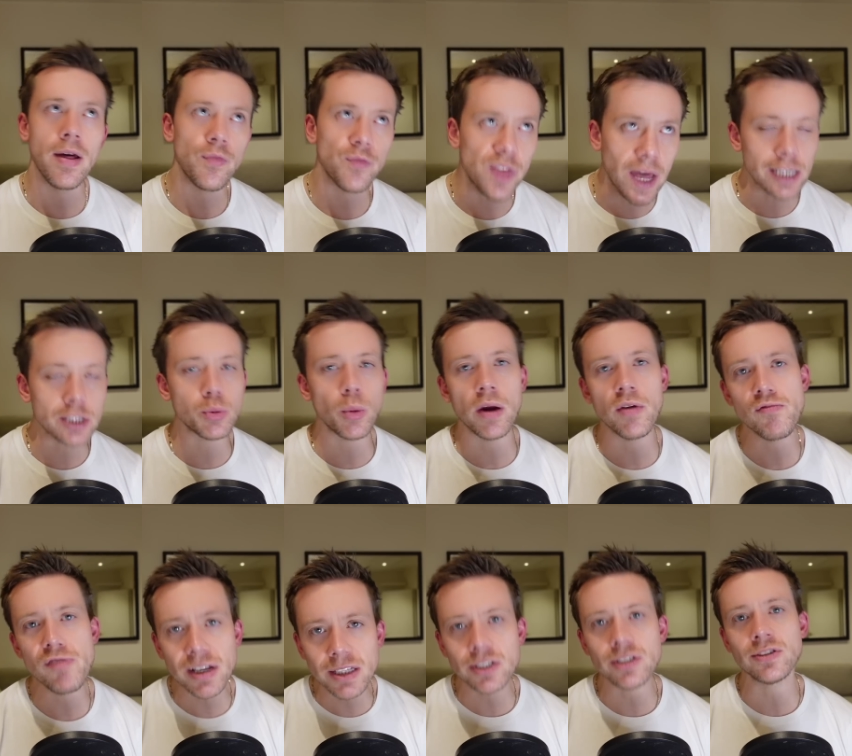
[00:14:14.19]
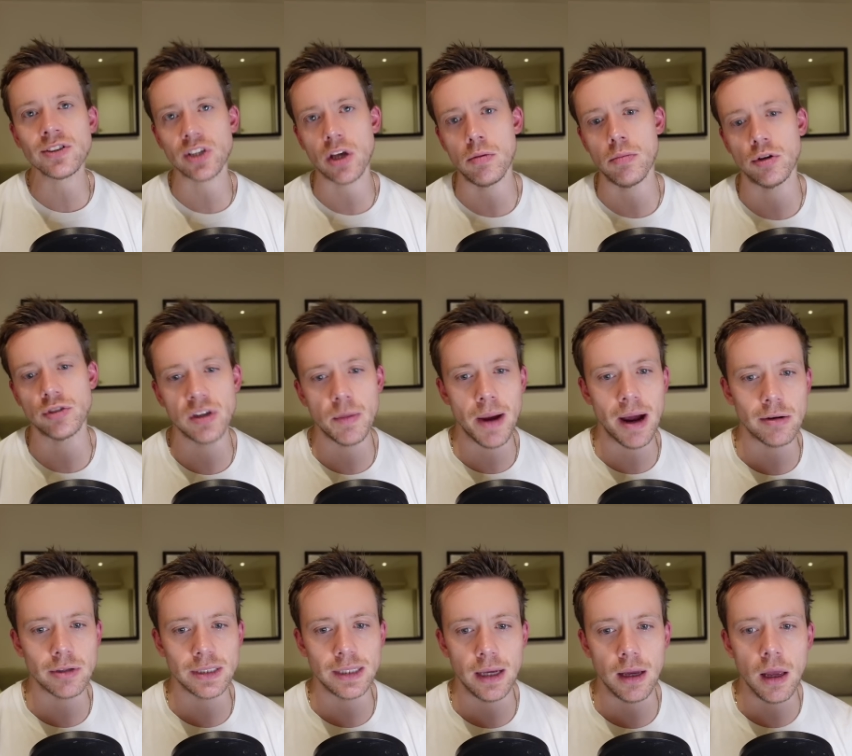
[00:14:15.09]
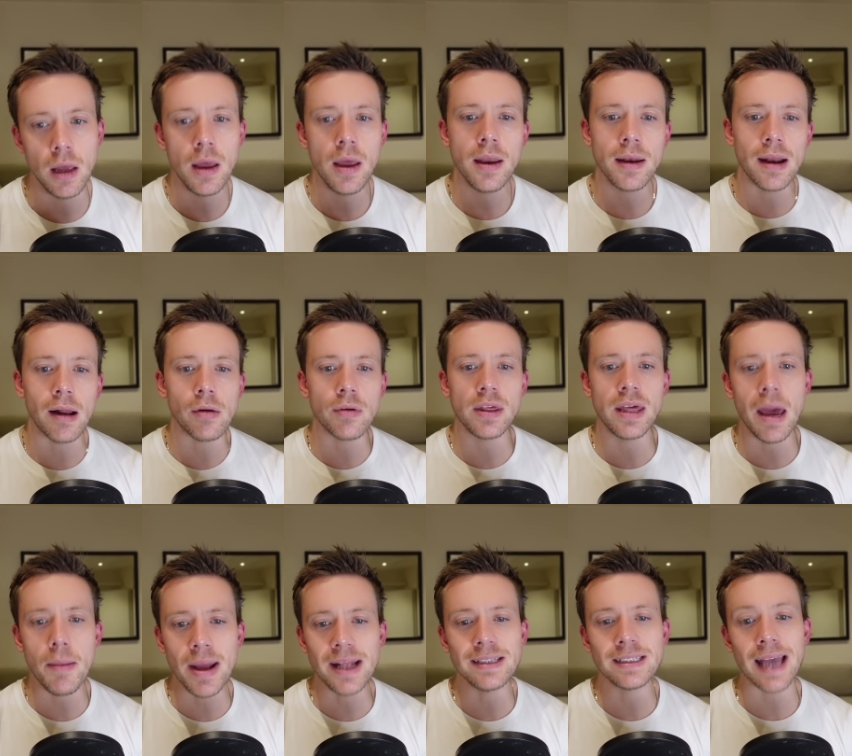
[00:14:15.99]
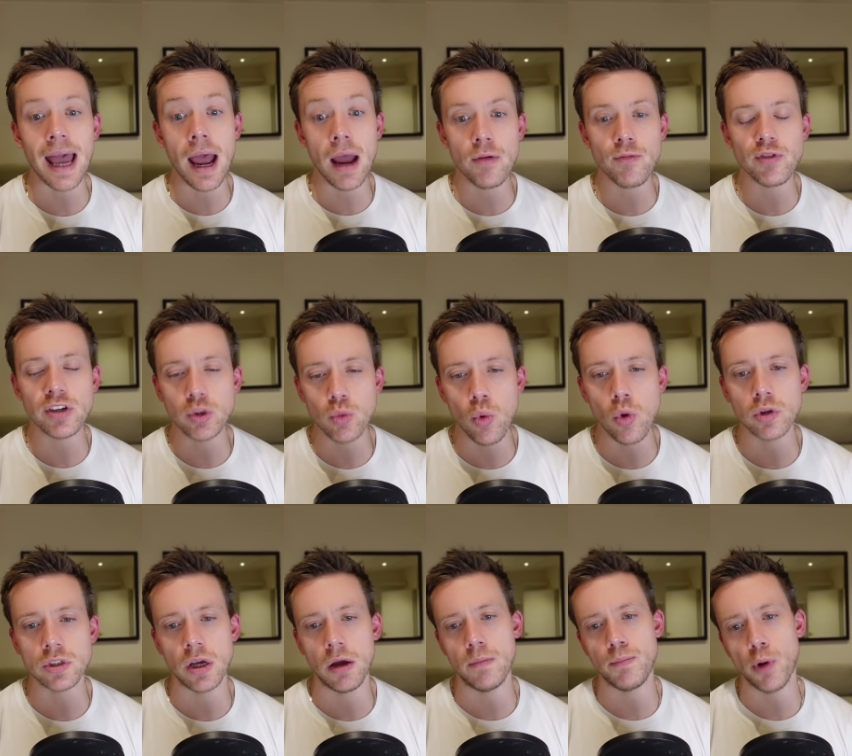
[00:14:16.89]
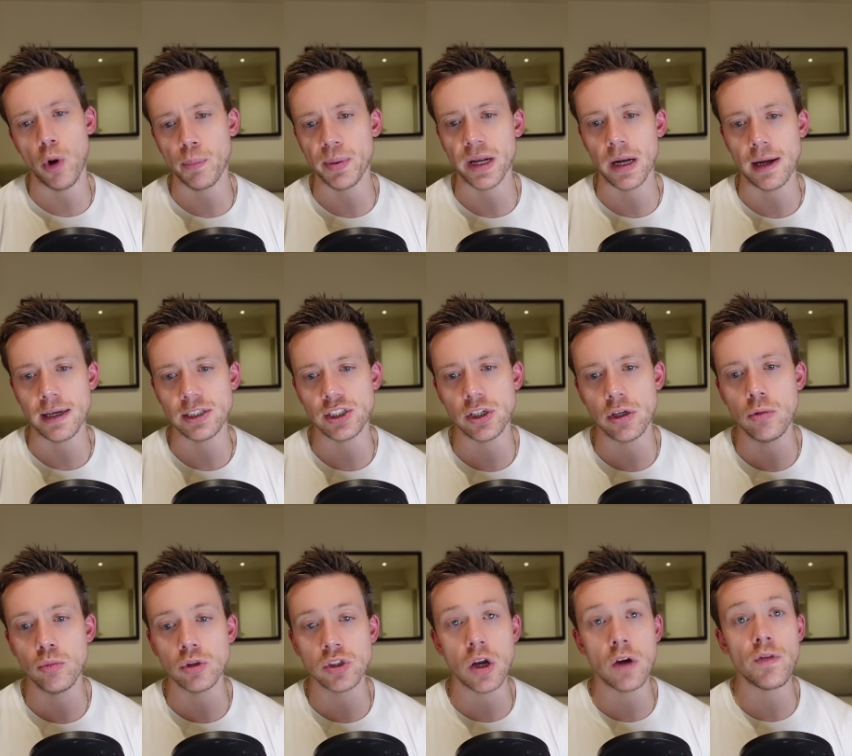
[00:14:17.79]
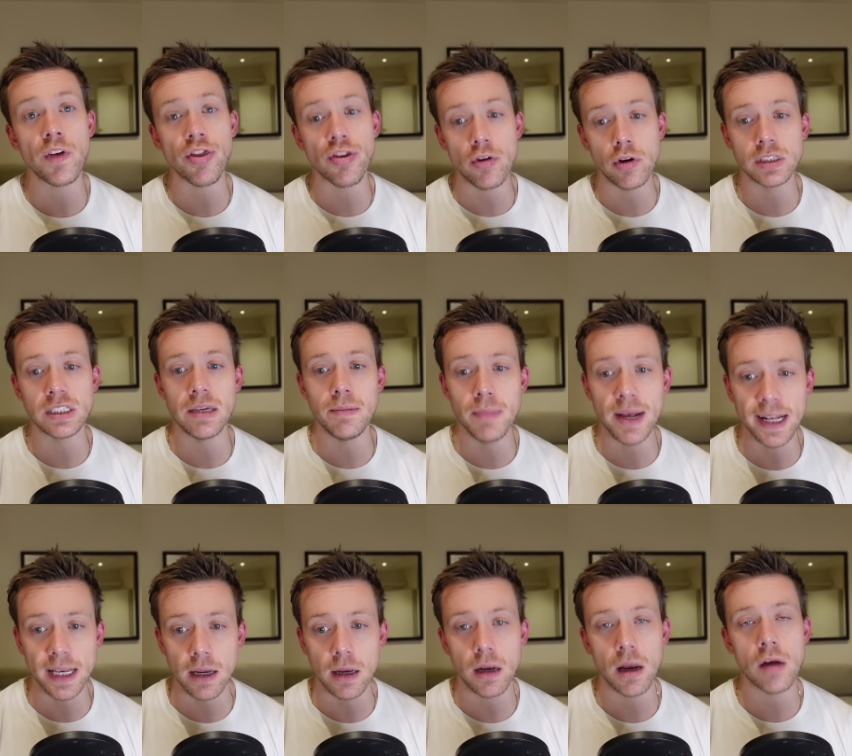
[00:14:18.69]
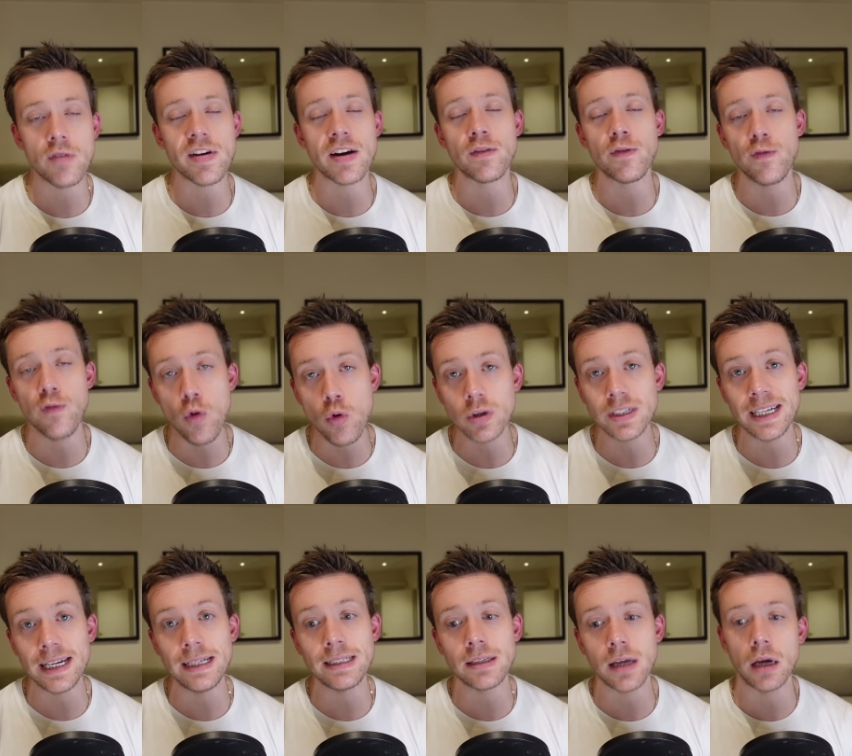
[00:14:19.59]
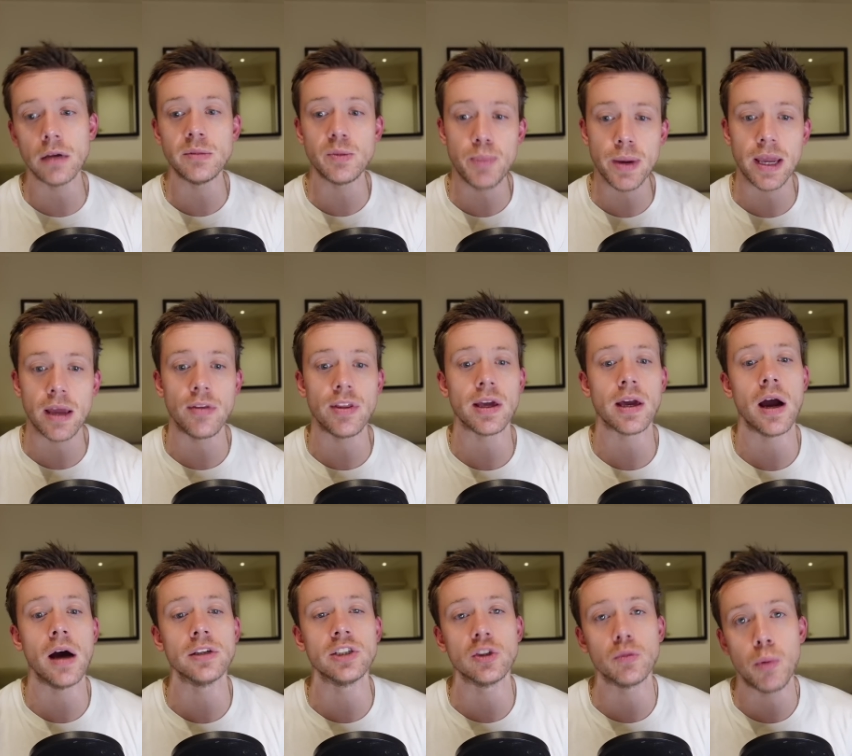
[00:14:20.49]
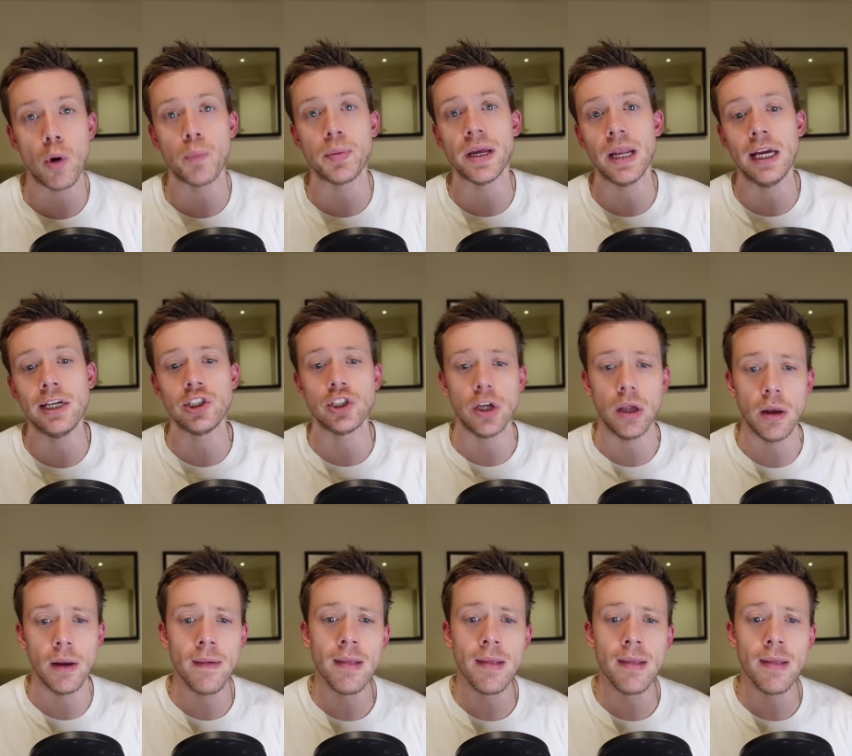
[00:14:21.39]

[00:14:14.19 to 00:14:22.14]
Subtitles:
That's why I've written so much about it. Now, Yemen's average wartime population was over 30 million, around 14 times bigger than Gaza's population.